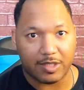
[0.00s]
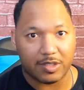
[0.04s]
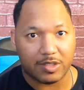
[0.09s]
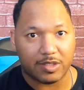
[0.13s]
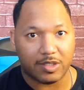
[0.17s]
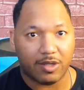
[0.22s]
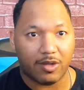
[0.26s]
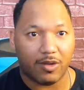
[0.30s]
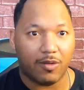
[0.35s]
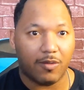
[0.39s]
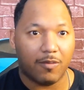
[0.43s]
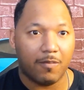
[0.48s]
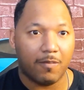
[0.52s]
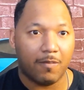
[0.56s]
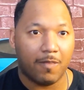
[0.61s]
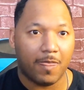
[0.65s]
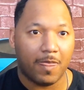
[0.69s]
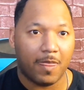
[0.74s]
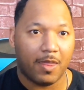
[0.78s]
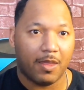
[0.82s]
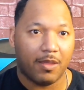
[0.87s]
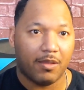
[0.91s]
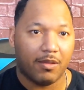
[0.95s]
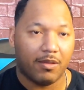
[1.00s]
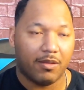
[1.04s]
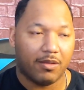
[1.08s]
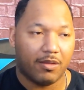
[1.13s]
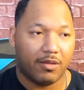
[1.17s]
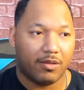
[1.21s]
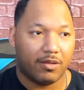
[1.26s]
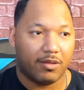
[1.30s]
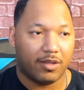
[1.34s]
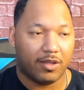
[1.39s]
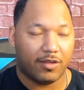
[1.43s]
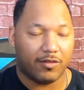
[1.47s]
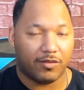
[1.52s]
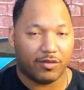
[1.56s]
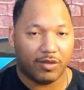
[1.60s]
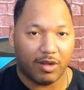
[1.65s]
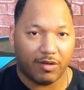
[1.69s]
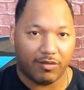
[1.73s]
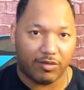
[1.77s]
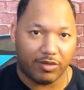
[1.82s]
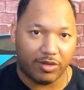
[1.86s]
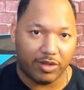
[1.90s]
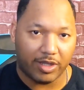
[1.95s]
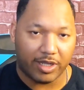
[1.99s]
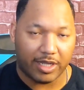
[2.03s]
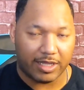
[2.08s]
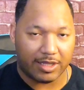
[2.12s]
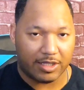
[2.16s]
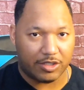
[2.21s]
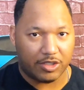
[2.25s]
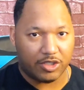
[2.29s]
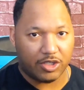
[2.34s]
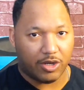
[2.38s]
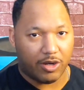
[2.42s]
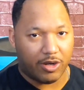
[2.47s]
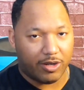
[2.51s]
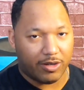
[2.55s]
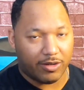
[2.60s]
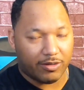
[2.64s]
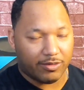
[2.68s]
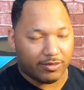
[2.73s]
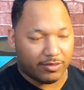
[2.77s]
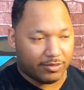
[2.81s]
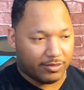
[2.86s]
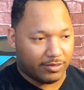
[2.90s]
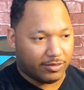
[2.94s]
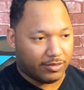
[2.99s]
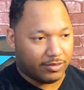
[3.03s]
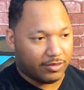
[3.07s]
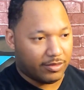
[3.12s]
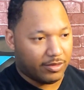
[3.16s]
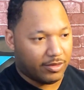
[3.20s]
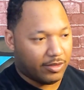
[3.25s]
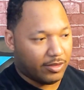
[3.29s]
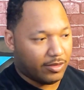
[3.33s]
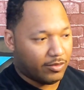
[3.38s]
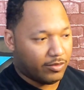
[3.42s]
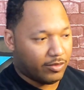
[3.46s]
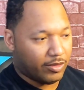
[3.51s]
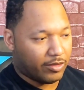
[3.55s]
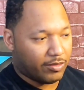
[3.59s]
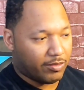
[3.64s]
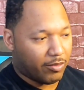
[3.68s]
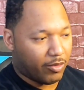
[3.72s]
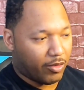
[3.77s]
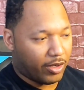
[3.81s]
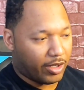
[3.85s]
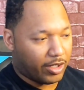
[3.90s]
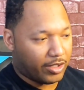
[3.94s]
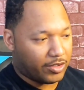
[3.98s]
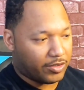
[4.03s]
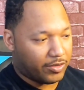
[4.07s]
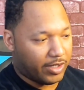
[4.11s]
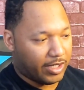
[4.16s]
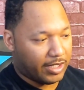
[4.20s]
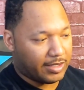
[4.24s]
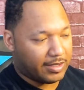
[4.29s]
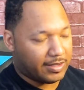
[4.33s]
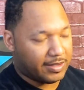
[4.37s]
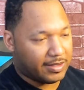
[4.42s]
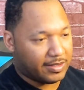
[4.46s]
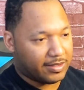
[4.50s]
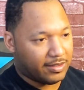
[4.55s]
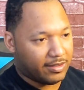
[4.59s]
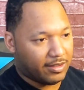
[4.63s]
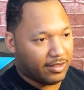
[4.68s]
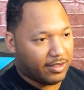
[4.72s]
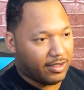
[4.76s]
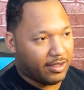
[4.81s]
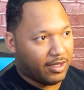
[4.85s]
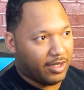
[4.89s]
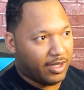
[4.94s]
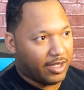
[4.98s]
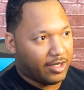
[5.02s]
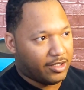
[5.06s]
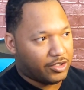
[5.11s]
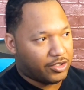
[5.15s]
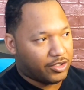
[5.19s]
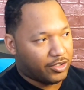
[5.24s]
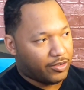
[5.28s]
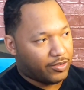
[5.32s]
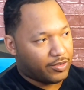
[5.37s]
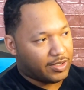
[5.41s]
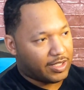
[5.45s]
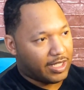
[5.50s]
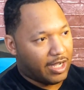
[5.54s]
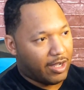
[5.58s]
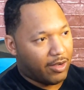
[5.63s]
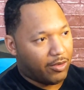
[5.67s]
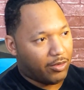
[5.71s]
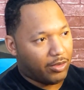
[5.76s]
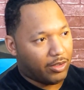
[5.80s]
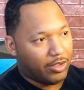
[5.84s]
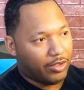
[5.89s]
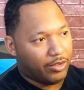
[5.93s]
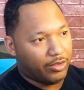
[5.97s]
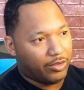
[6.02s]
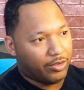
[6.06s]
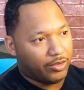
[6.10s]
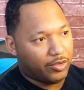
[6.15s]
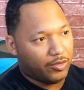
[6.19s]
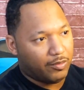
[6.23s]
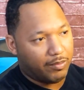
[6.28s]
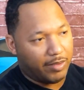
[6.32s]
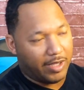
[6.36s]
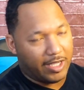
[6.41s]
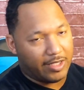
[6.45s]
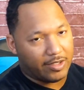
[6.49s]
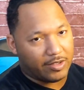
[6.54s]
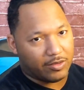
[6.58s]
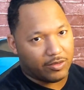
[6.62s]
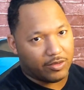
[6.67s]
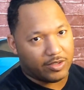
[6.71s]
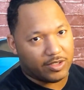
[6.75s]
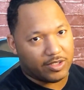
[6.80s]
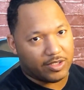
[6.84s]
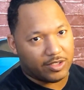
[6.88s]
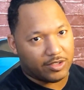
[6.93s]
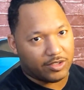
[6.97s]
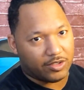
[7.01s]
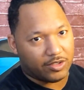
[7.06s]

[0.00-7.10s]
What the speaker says: So if you ever look at the chart with mortgage rates, and it shows how little you pay towards